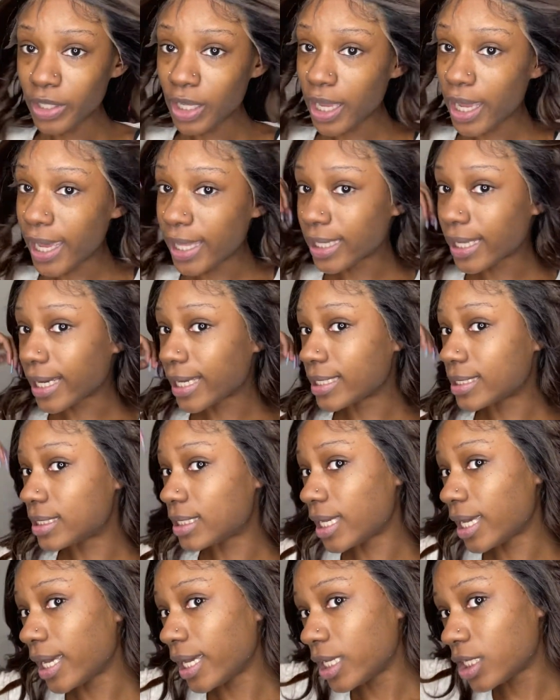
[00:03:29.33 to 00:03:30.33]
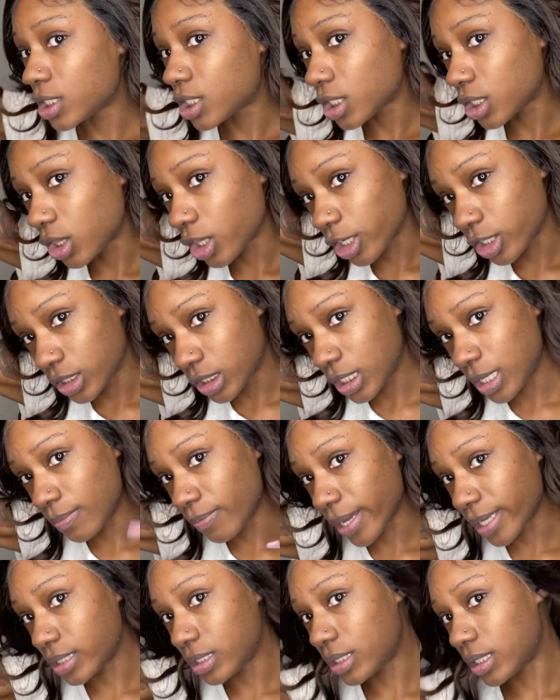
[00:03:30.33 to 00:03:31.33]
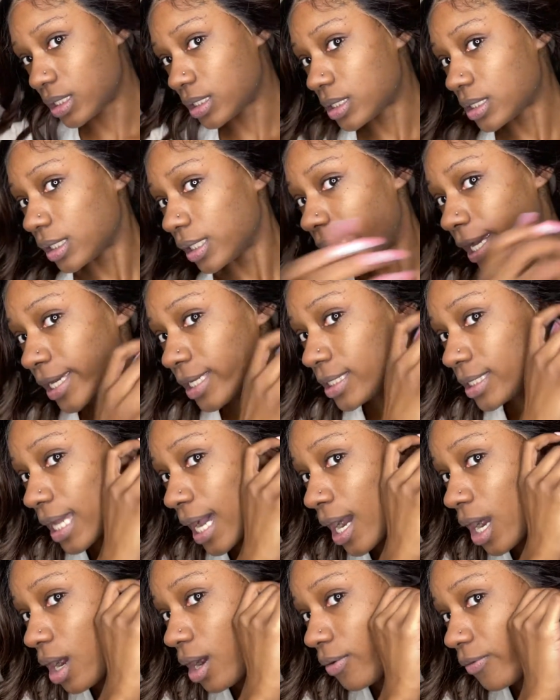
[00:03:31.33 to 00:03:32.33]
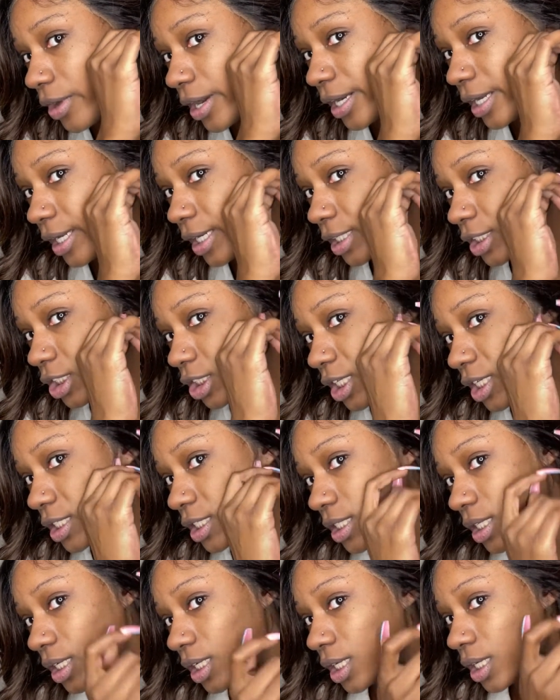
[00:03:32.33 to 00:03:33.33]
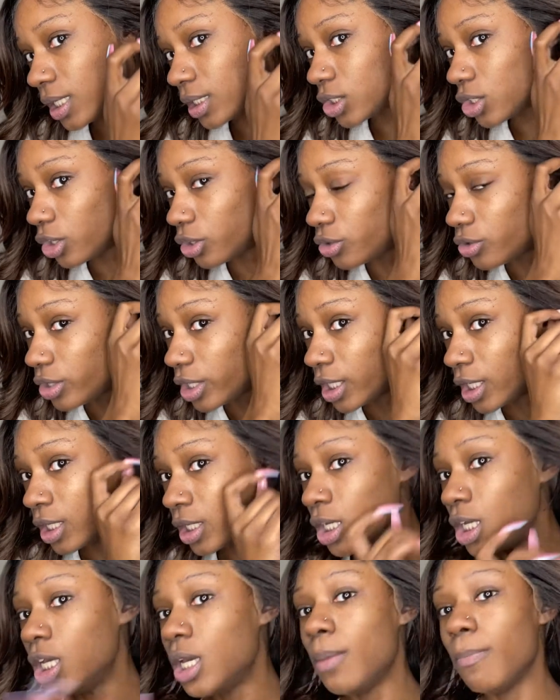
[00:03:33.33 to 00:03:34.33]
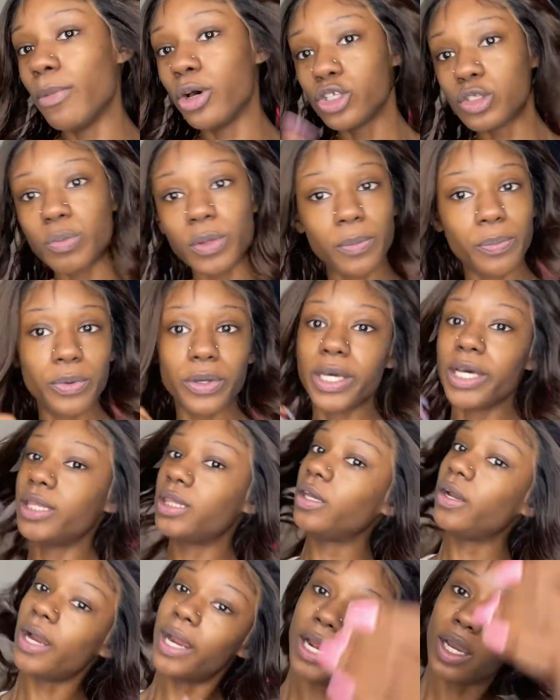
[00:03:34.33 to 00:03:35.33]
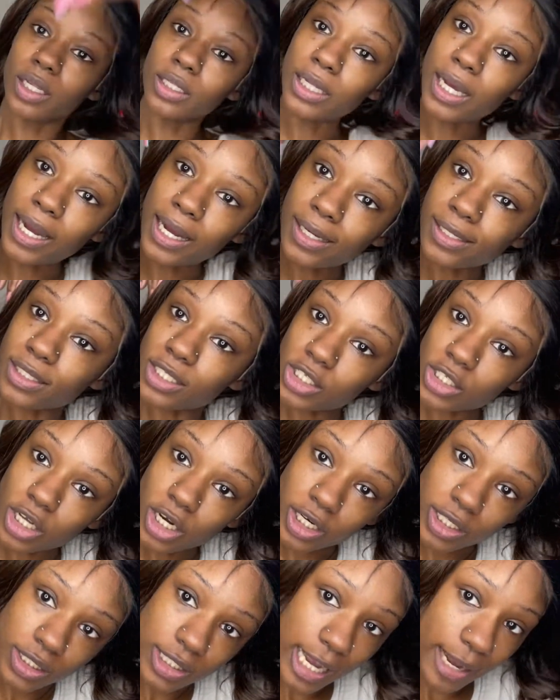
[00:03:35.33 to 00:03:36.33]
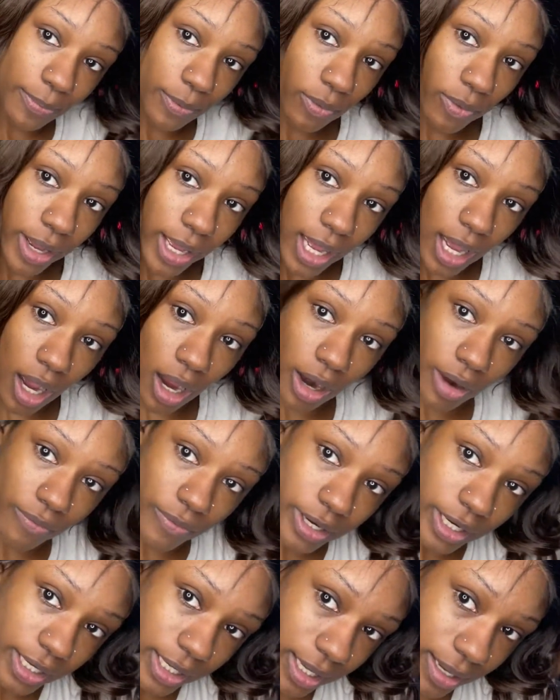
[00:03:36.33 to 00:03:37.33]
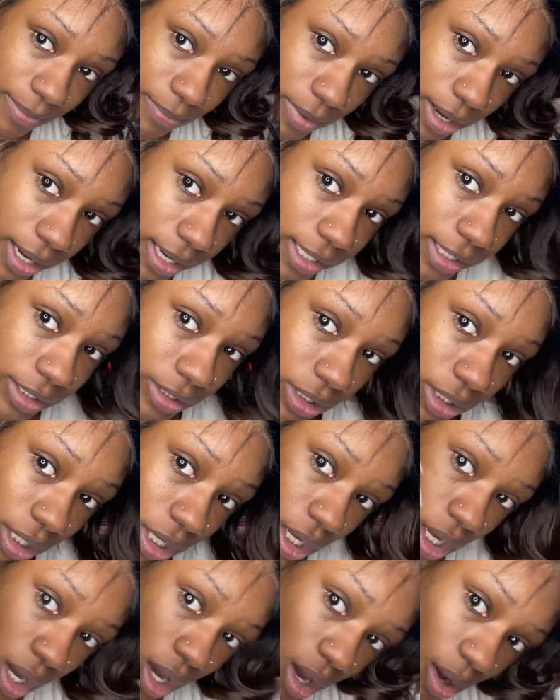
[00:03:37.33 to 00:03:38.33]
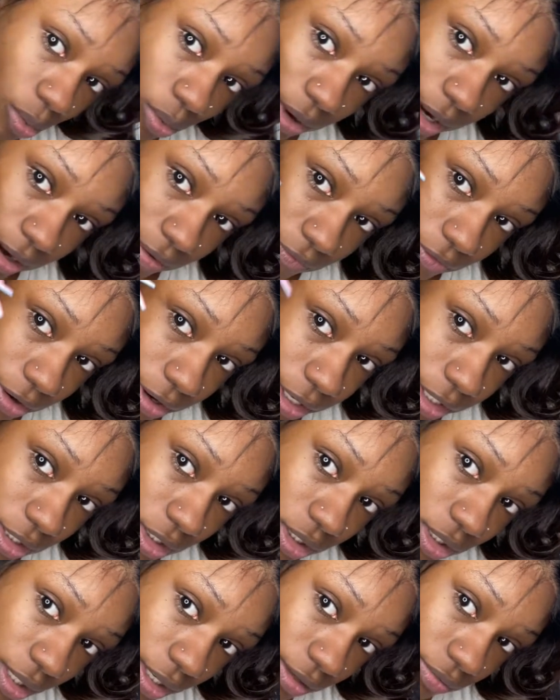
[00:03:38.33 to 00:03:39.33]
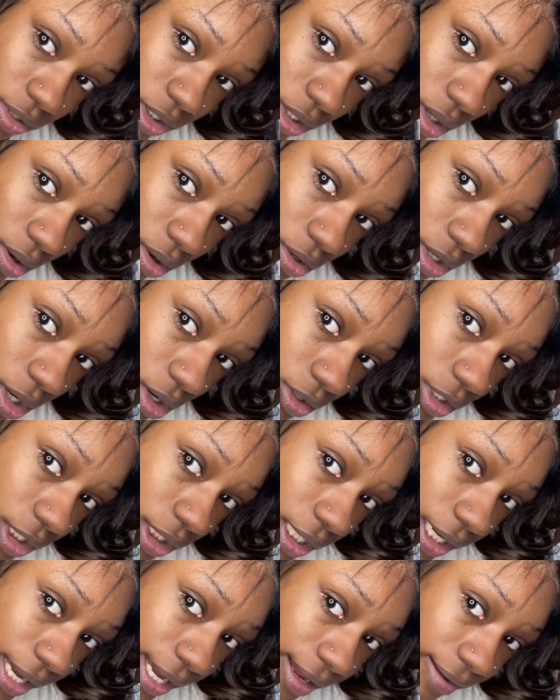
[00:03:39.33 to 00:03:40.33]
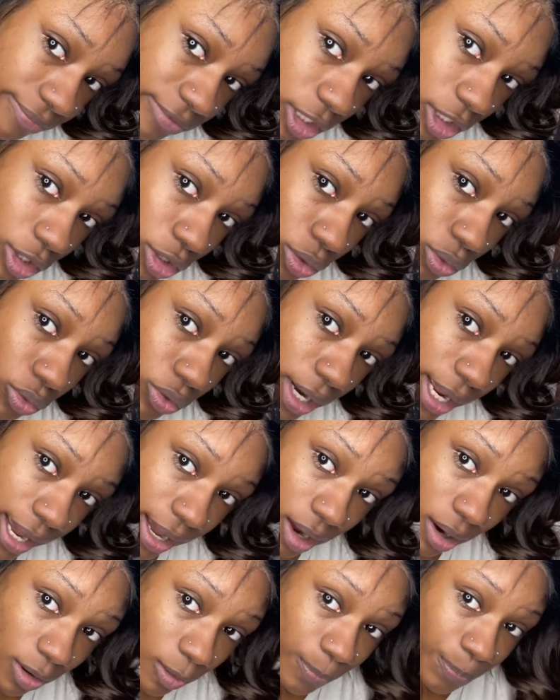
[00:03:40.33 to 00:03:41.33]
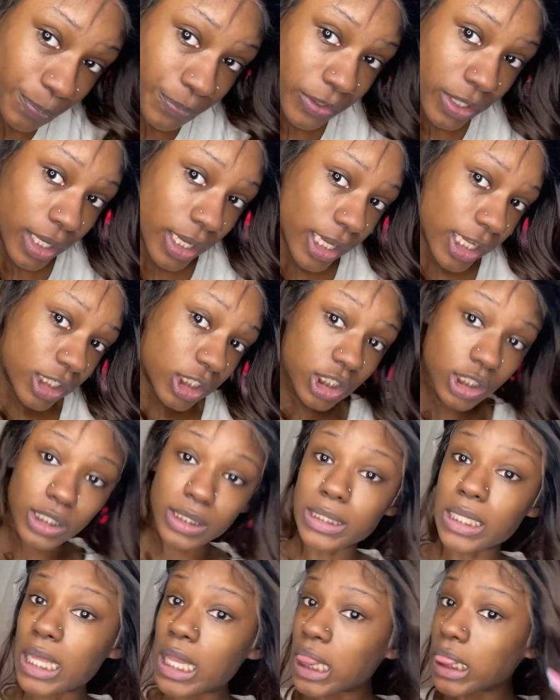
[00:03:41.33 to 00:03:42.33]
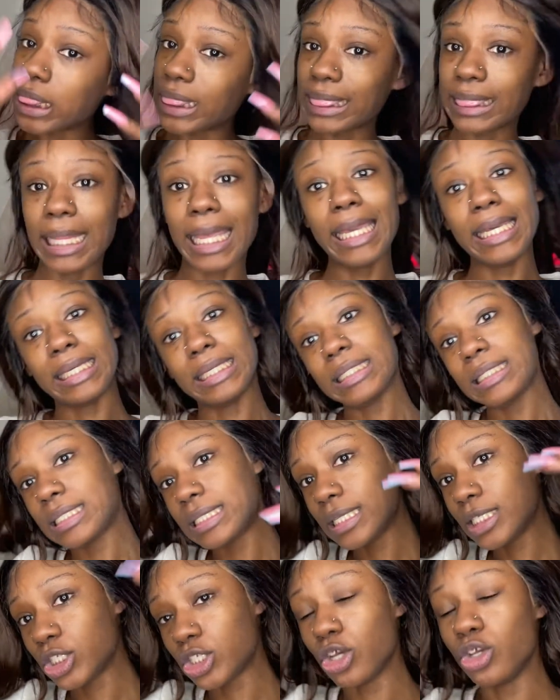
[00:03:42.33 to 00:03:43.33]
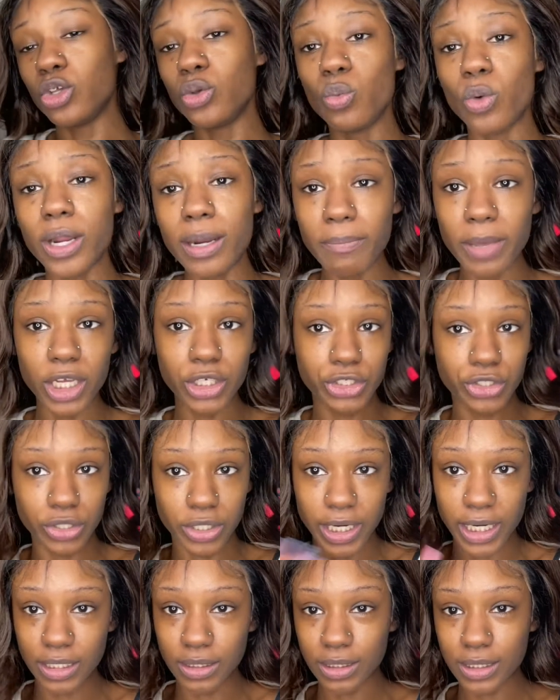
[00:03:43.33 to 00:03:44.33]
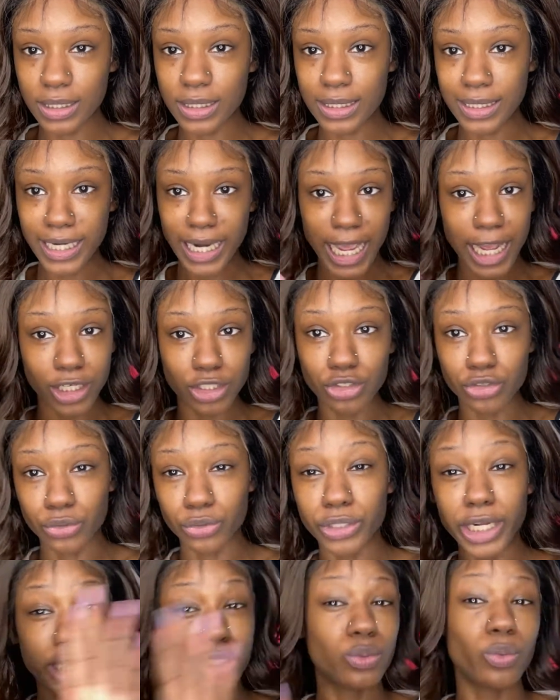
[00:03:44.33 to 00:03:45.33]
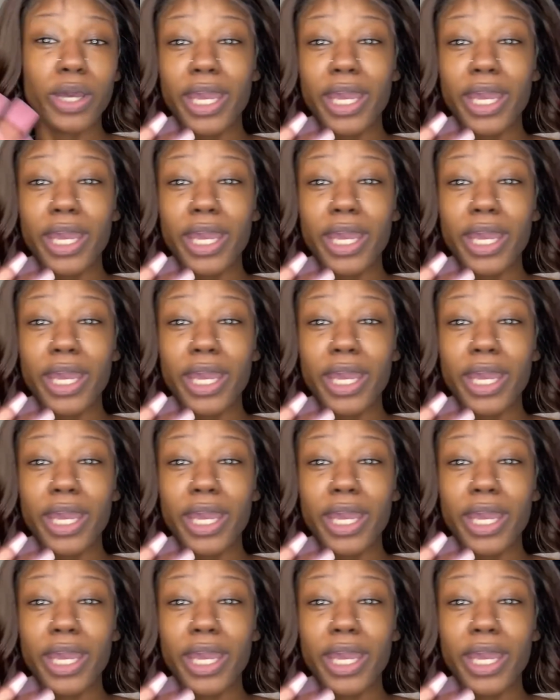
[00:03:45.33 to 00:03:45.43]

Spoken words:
And like I said, it's the 13x6 lace. I already adjusted it, so you can, most people cut their hairlines a certain type of way. I already cut mines or whatever and stuff. So the only thing I have to do now is just lay it. So you want to make sure that it looks natural. That's what